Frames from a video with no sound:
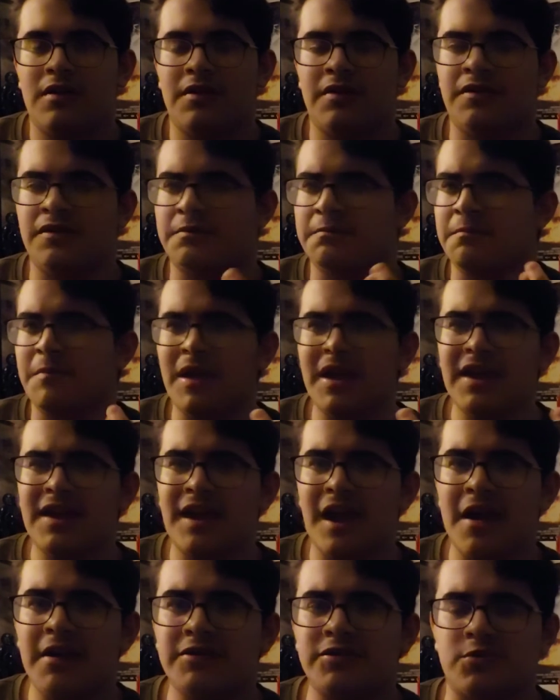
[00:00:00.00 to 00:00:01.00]
The main
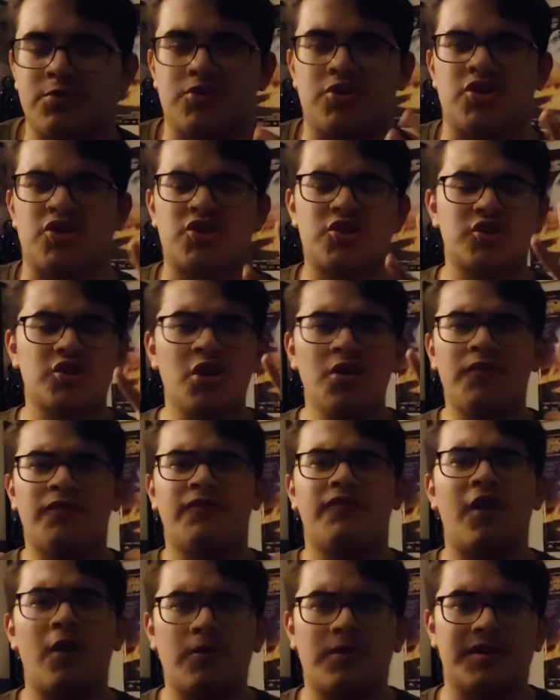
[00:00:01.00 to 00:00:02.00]
character was just so
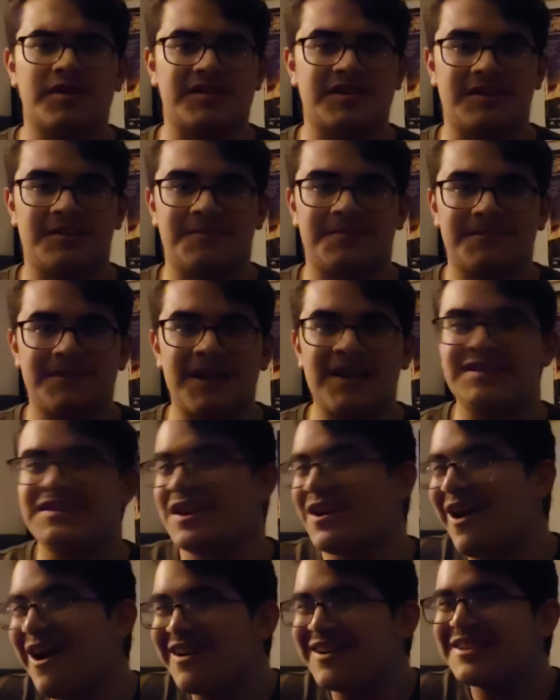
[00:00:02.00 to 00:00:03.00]
focused and obsessed,
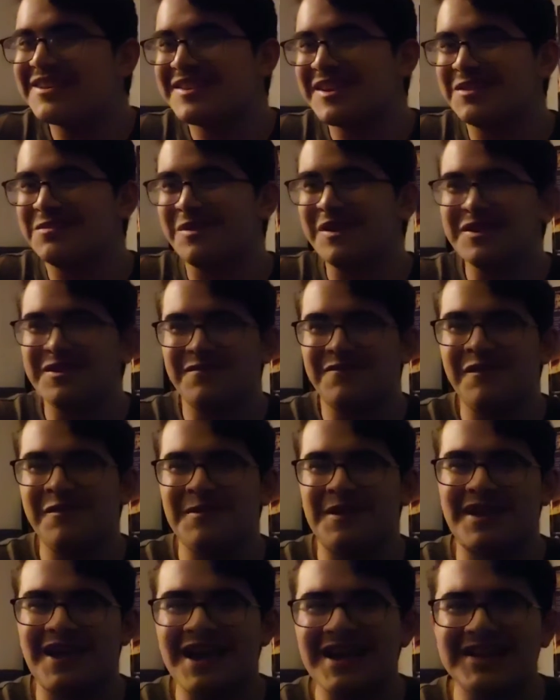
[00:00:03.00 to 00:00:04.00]
and honestly, throughout the film,
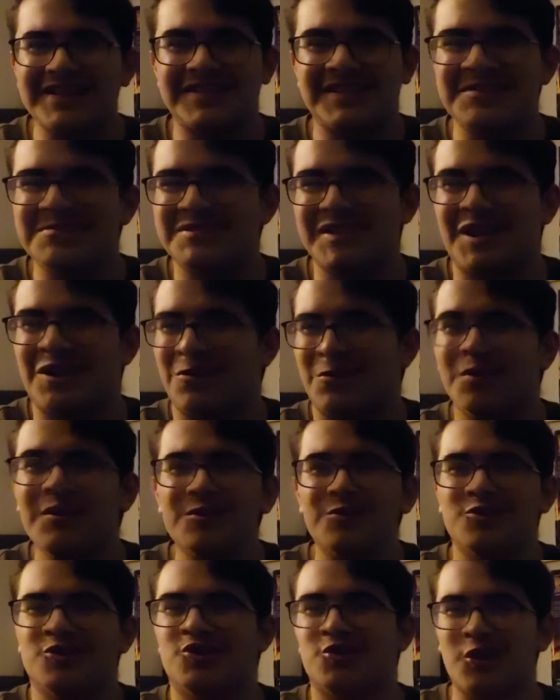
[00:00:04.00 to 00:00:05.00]
he kind of seems like a
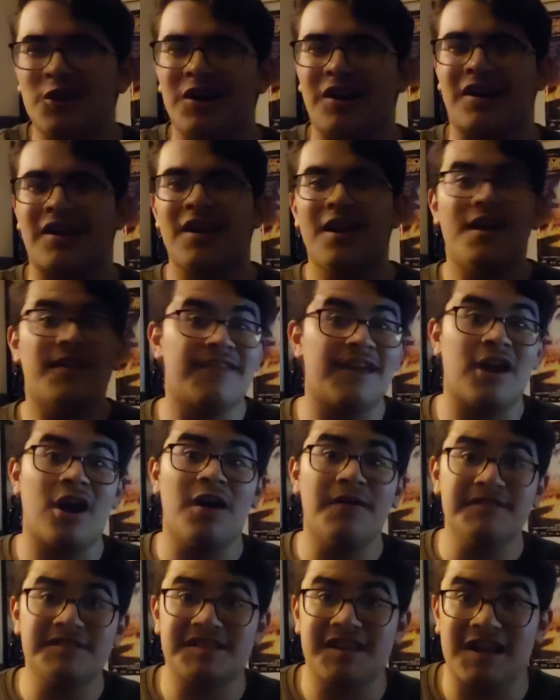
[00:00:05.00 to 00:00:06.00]
real jerk that
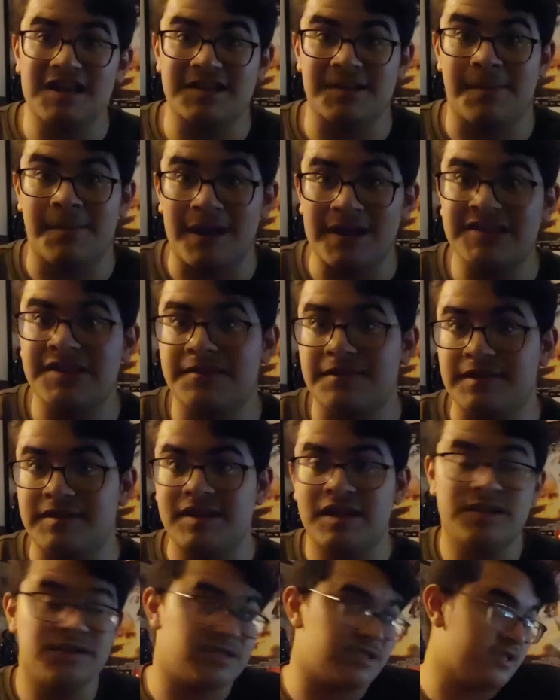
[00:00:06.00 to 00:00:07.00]
obviously has the best of
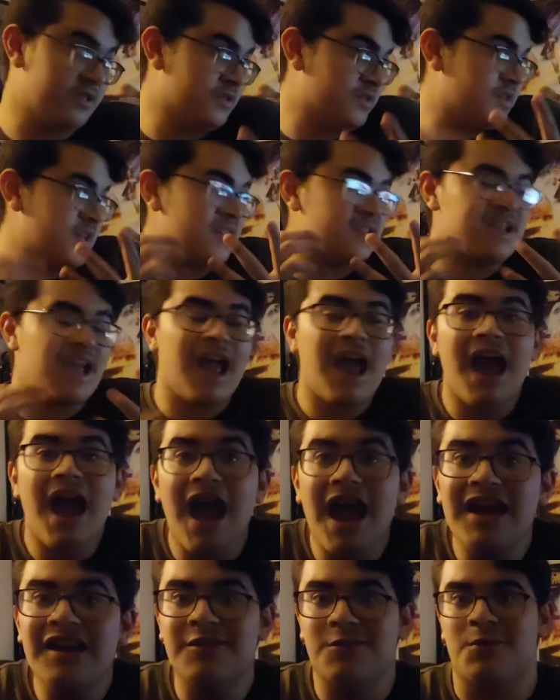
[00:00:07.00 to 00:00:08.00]
intentions, as
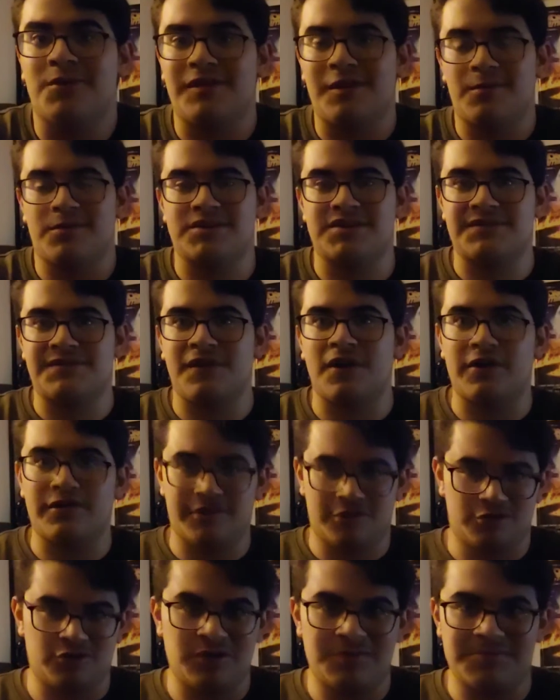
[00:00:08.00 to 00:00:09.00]
anyone that wants to follow
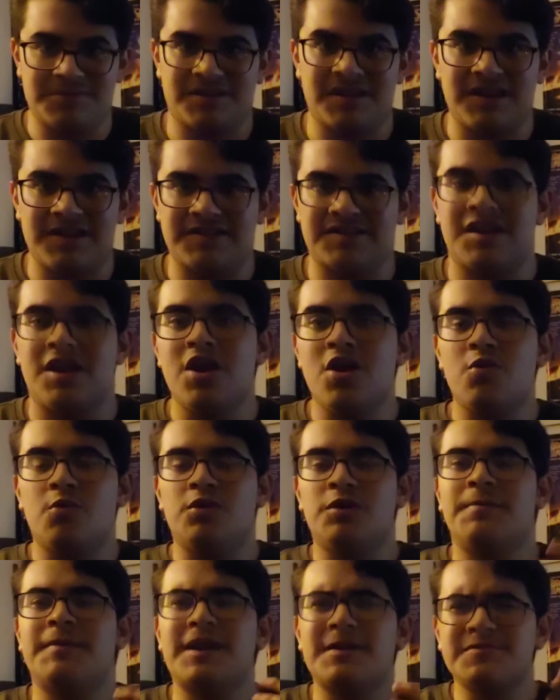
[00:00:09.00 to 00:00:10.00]
their dreams does.
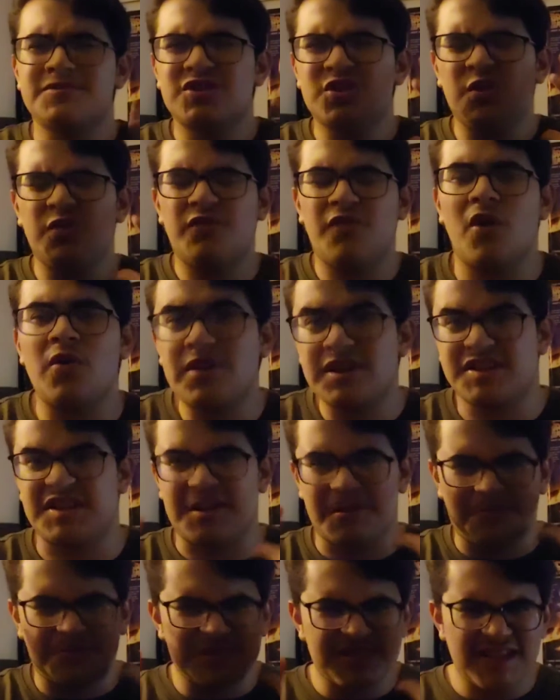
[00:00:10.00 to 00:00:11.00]
When you become so focused
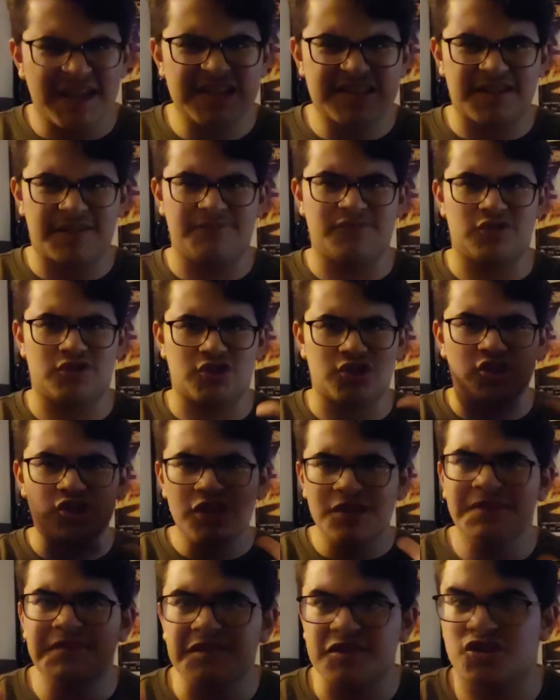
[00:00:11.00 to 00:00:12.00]
and obsessed of just
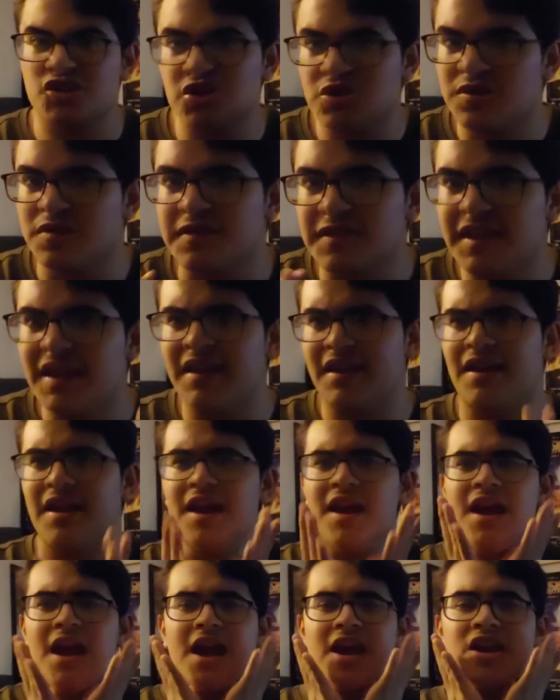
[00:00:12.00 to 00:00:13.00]
achieving a certain thing
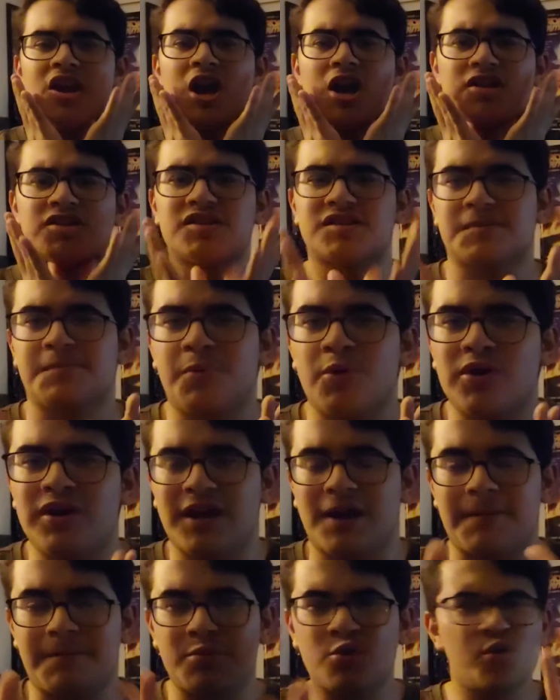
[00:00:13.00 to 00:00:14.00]
and not
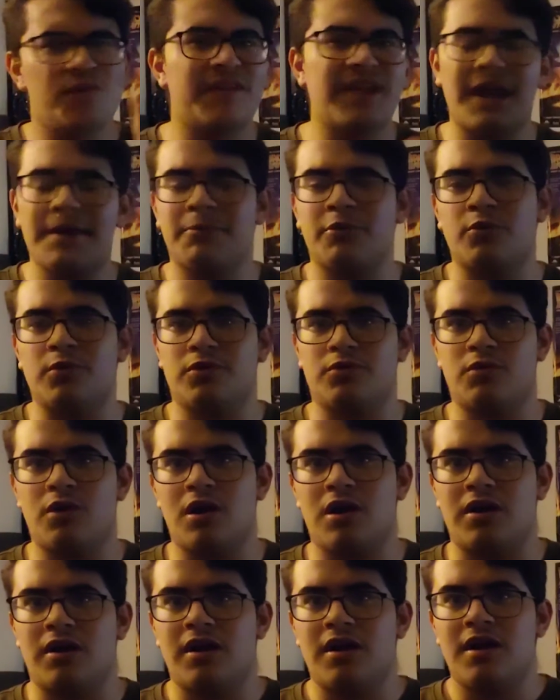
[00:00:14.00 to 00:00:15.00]
disappointing and proving everyone
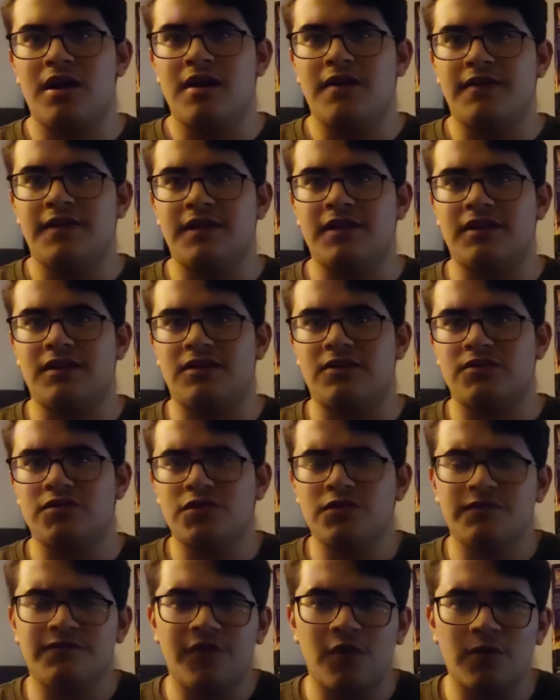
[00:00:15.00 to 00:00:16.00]
wrong, that you
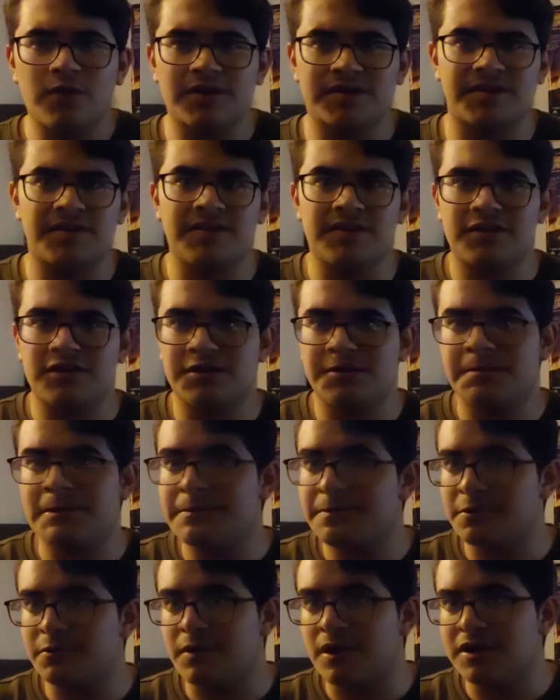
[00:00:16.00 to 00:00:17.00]
don't focus on the other
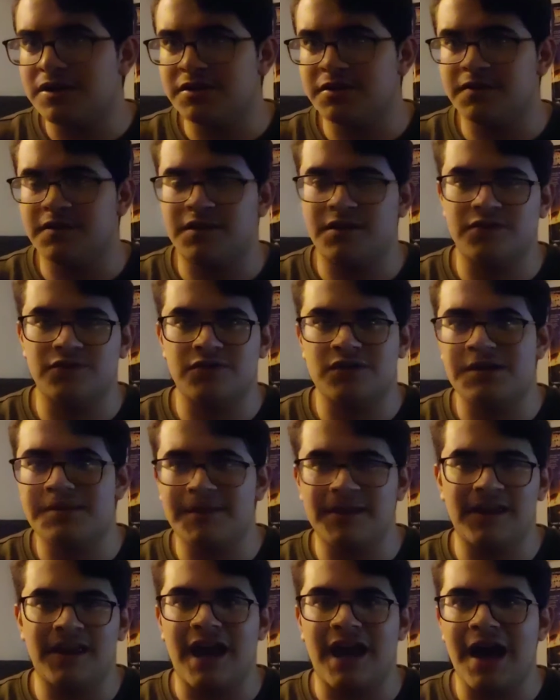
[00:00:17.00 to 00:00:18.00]
people around you that are trying to
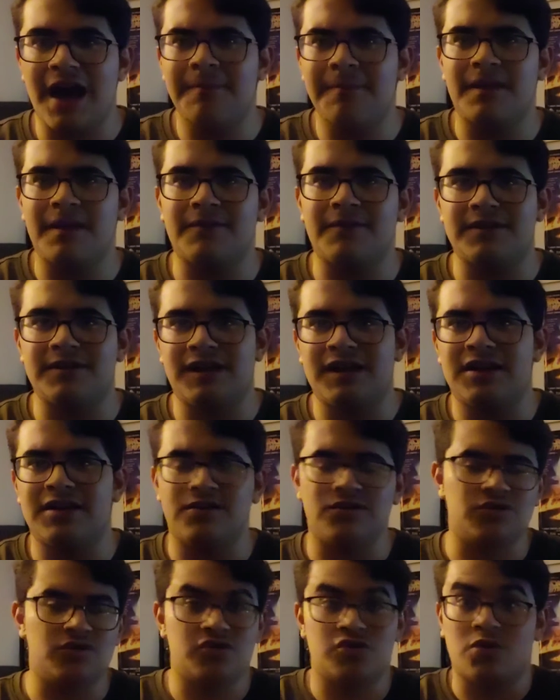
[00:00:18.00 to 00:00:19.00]
make you happy every day and
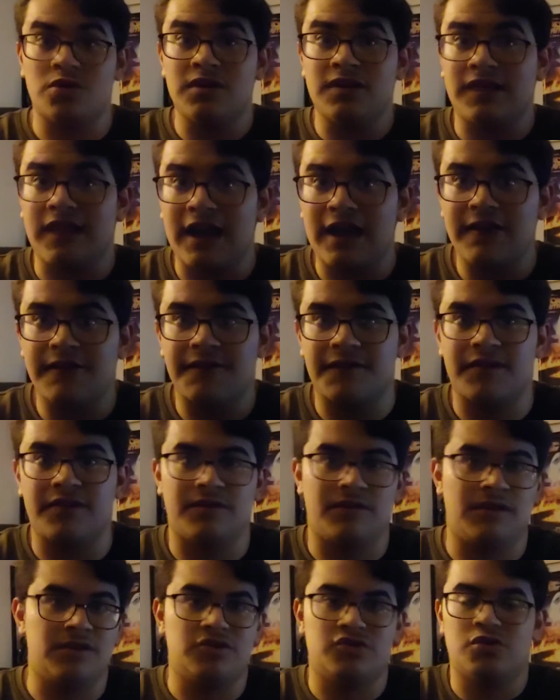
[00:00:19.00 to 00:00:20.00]
enjoy life
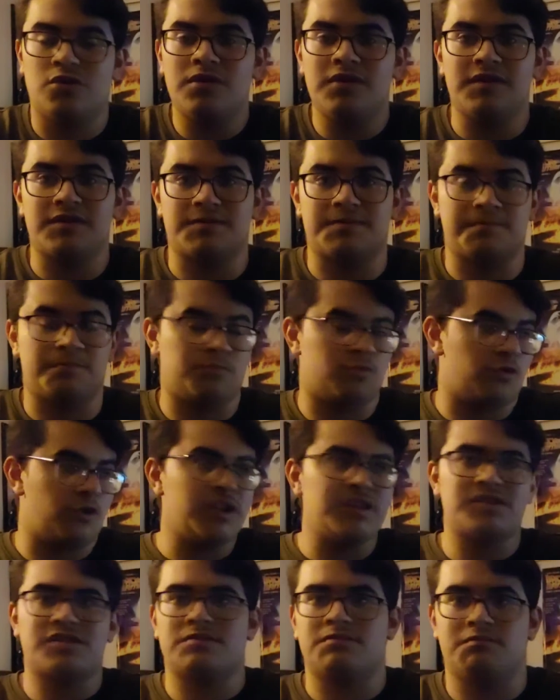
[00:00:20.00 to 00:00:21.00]
and enjoy this
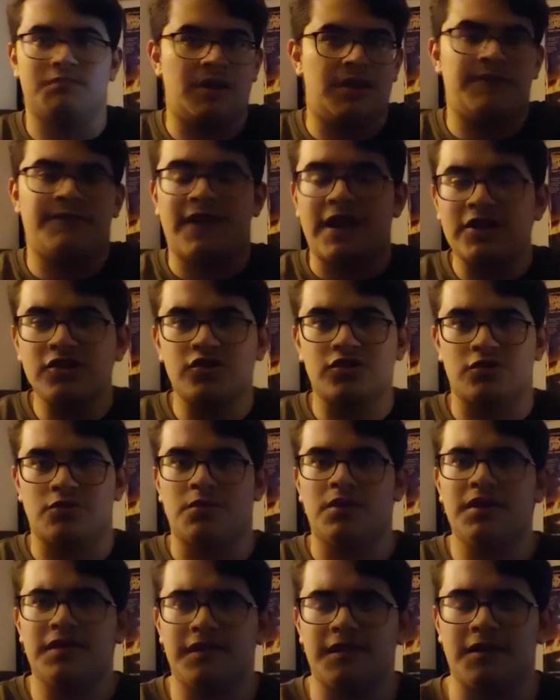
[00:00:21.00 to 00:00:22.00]
great adventure
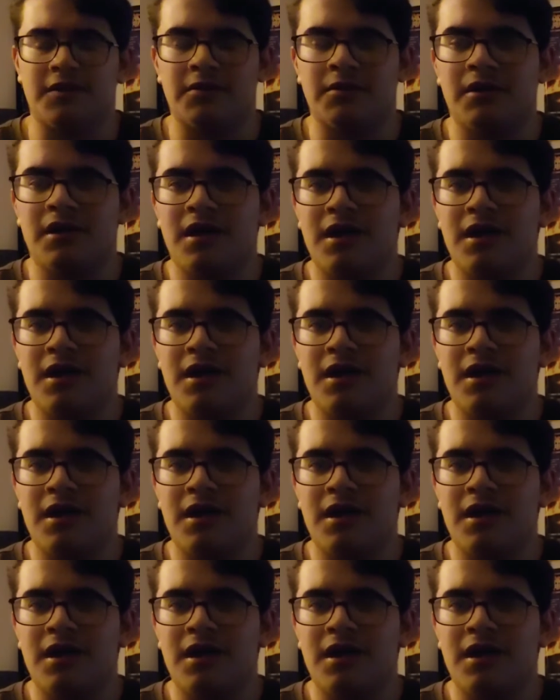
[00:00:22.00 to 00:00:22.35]
with you.